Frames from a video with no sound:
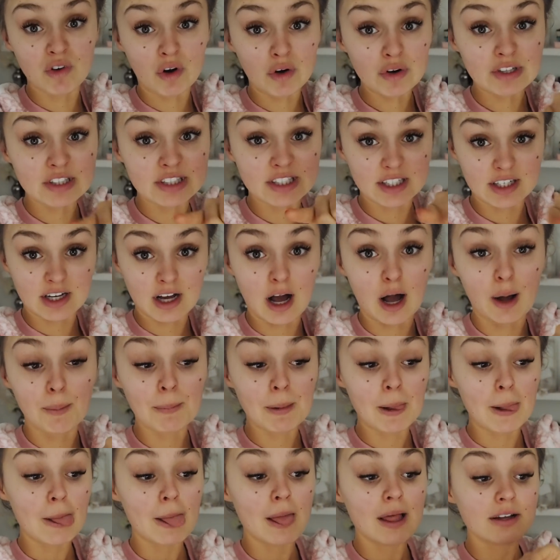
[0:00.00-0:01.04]
vlogs to
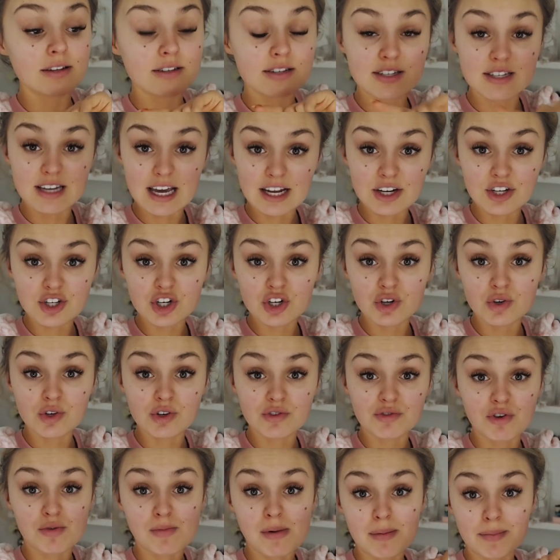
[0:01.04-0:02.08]
come. Stay
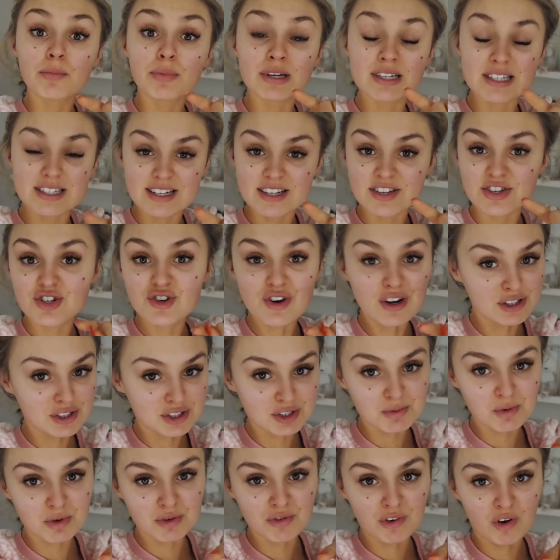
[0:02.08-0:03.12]
tuned for my Prince's Trust
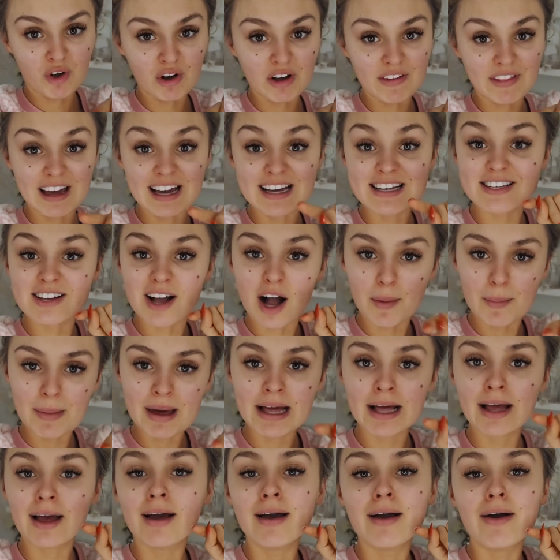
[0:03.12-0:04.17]
Award vlog that is
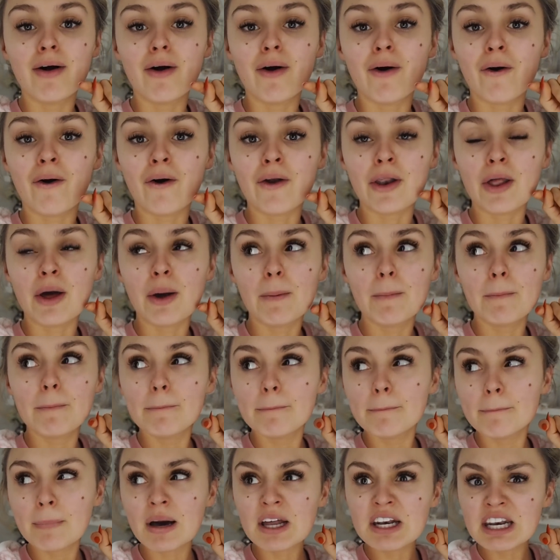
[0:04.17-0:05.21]
coming on
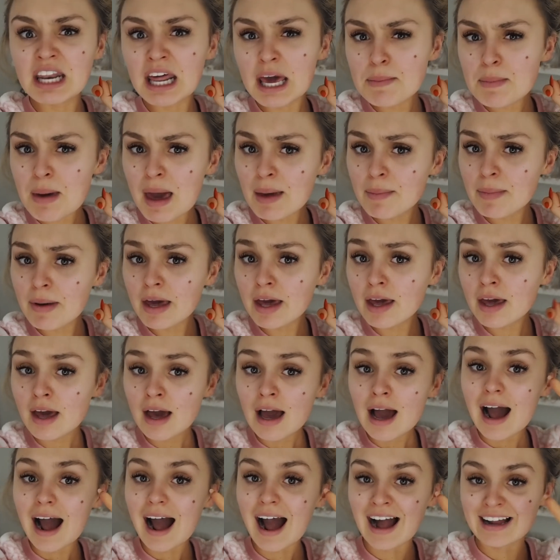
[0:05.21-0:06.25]
Monday maybe.
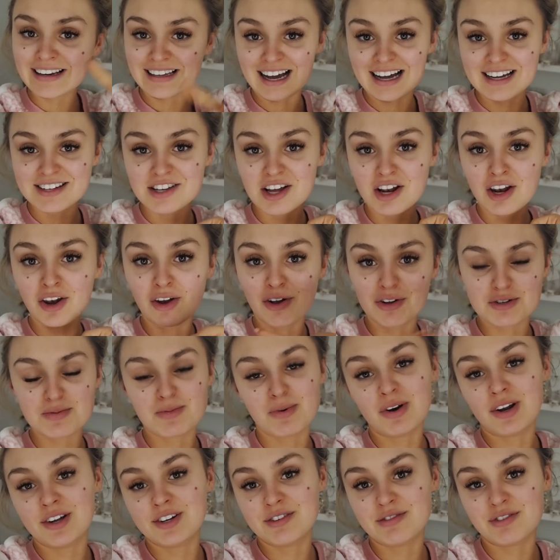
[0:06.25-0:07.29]
And yes, lots
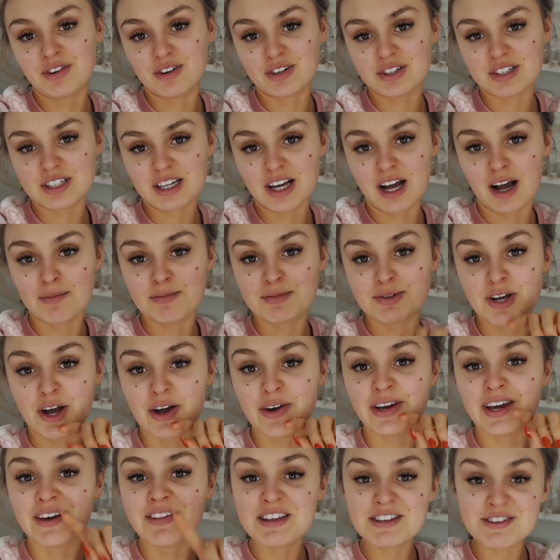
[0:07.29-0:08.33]
more London vlogs to come. So
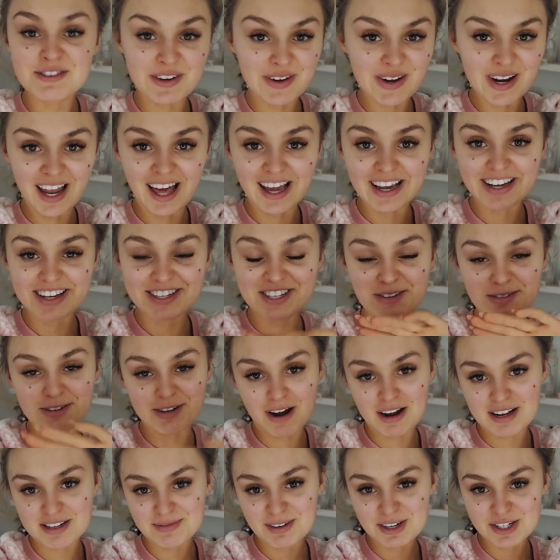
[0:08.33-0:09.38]
give this video a like,
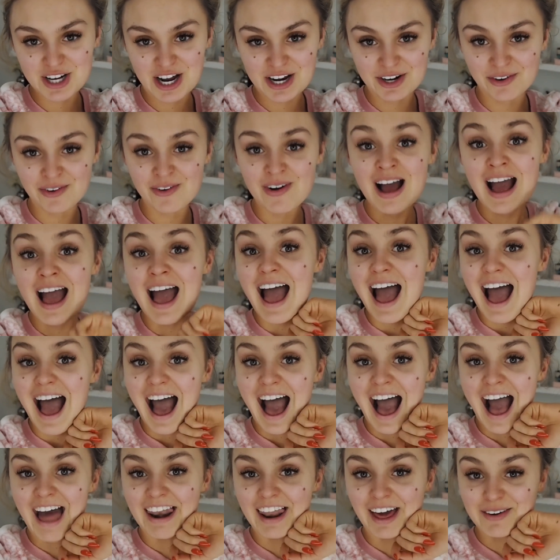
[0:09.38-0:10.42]
subscribe to my channel,
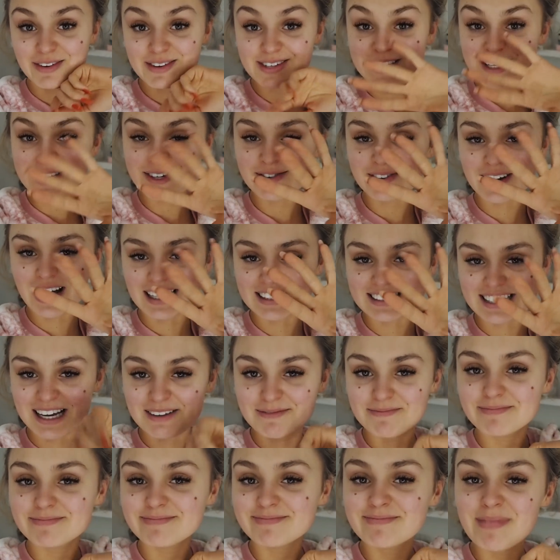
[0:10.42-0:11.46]
and I will see you all next
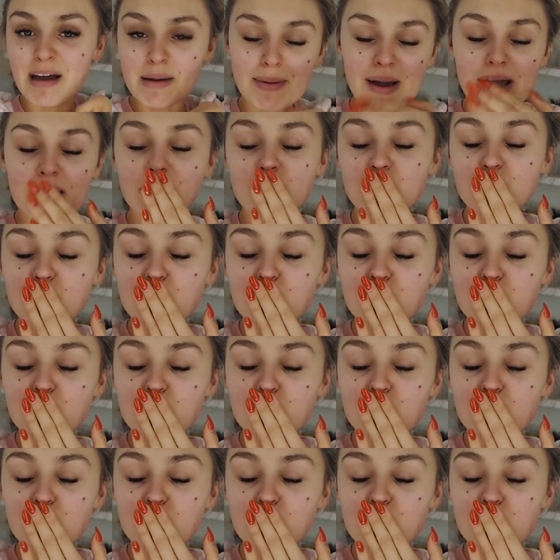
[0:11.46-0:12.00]
time. Bye bye.